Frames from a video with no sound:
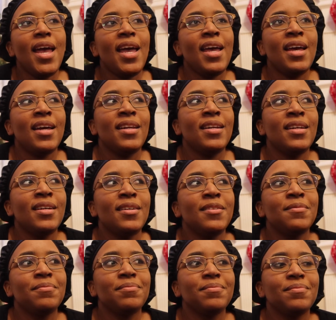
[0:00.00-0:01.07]
And
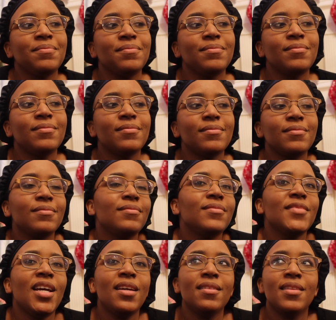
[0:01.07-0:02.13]
um,
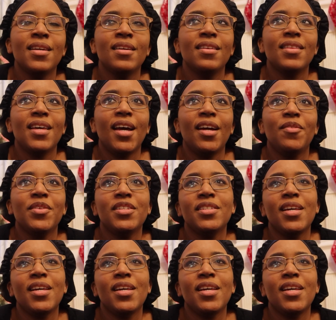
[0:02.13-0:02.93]
I think that we just